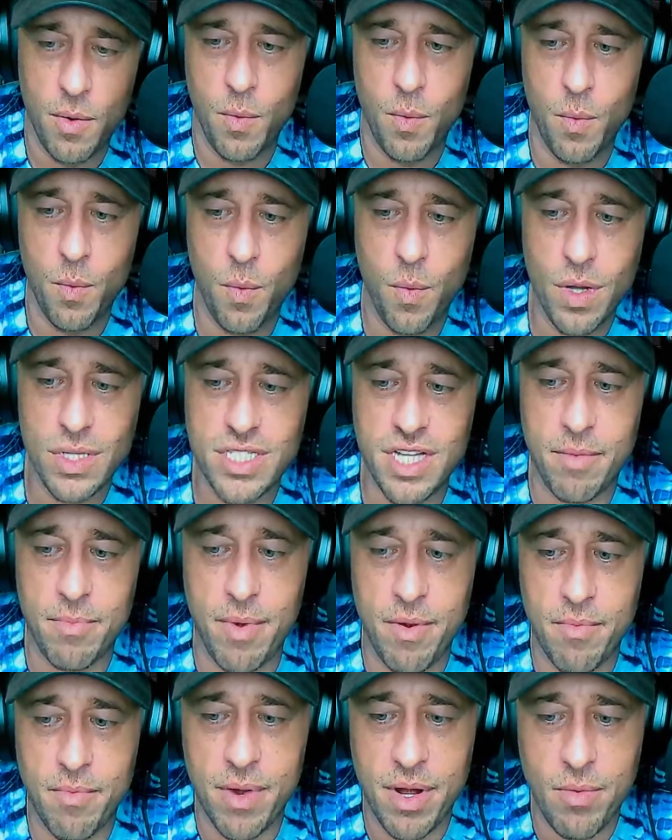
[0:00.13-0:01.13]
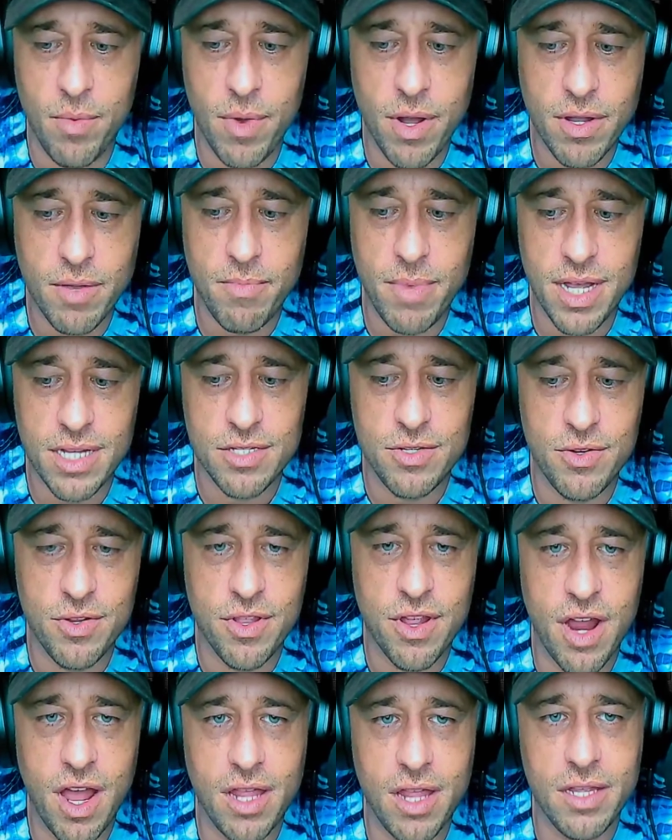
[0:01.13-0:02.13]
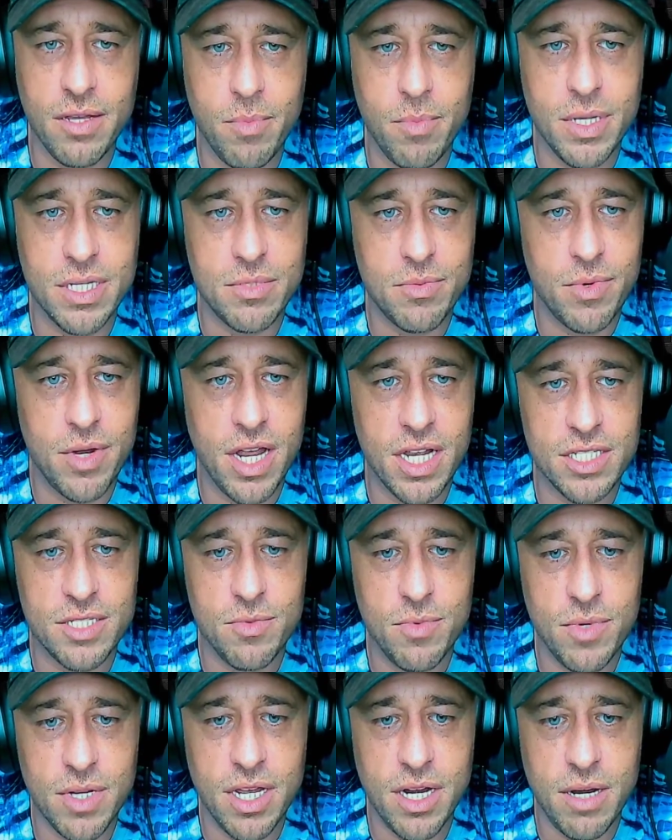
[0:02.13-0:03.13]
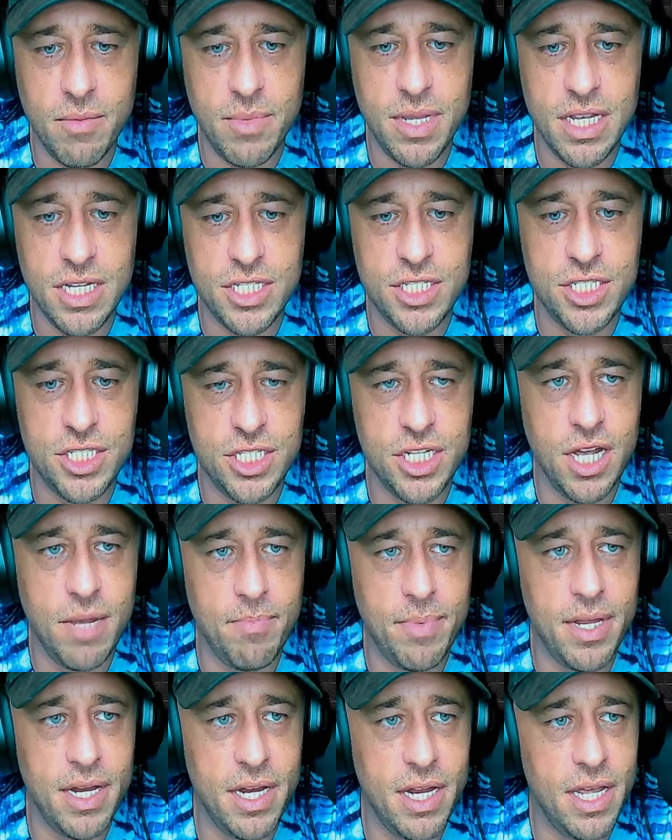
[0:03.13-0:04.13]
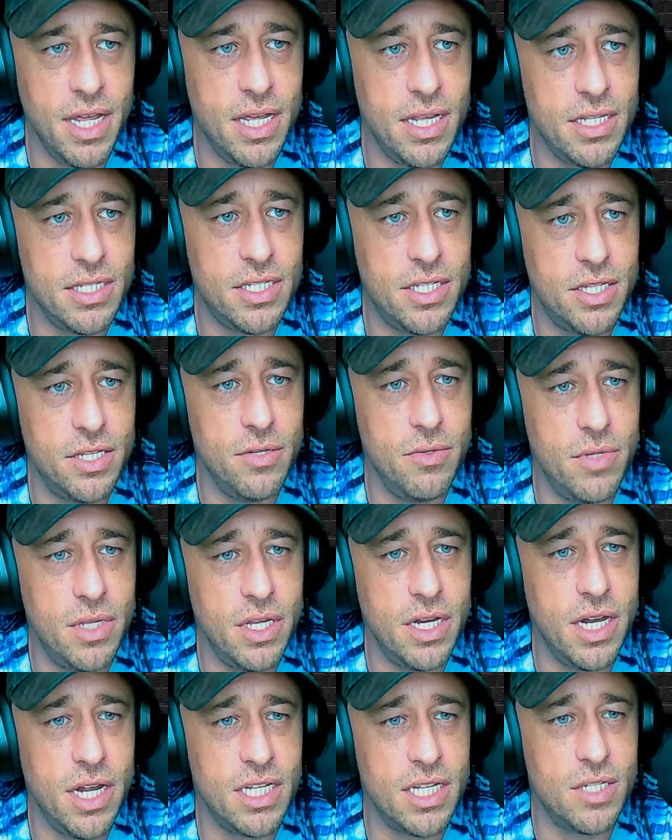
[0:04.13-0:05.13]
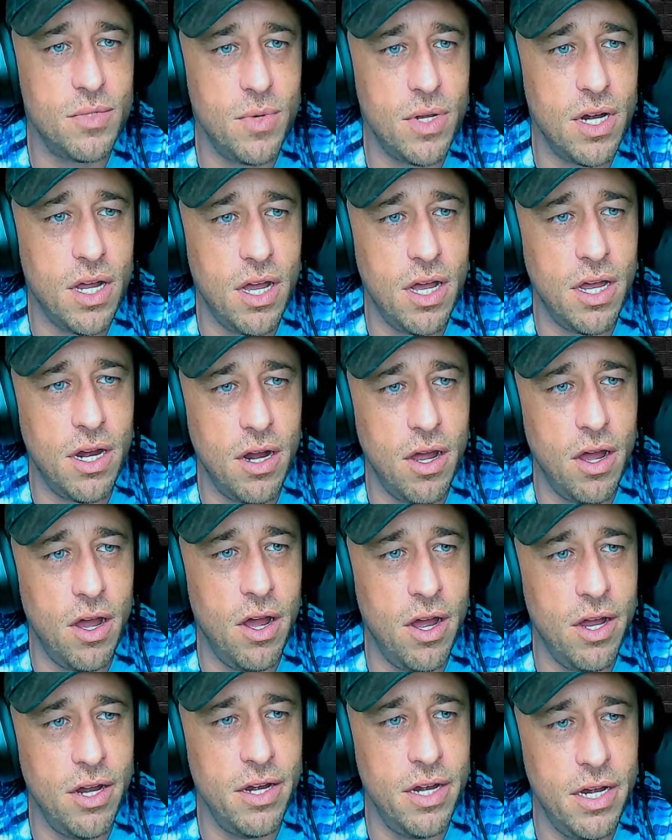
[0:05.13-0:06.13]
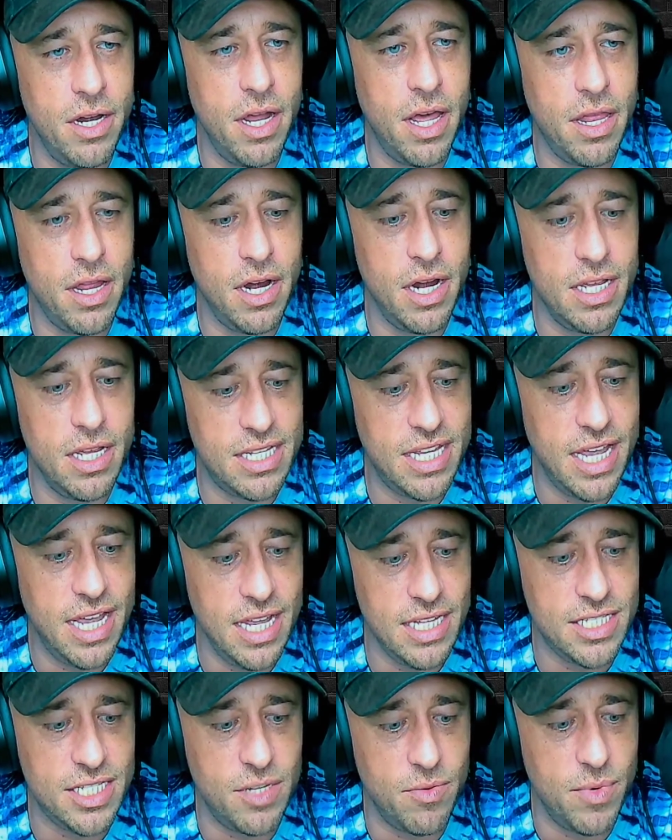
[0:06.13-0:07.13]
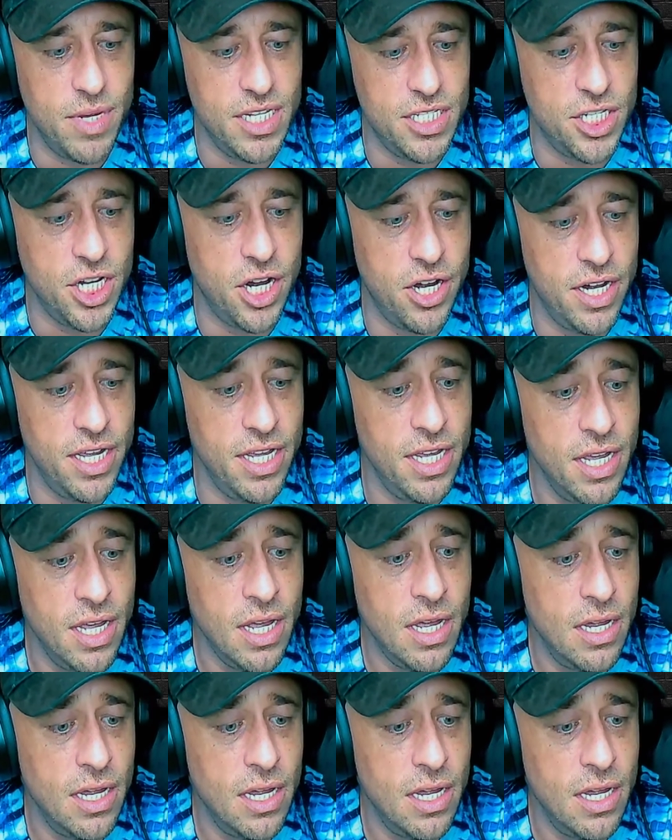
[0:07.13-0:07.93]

What's up, everybody? Welcome back to another Highly Bus Reaction. We're going to be jumping into the next one on our Netherlands history journey.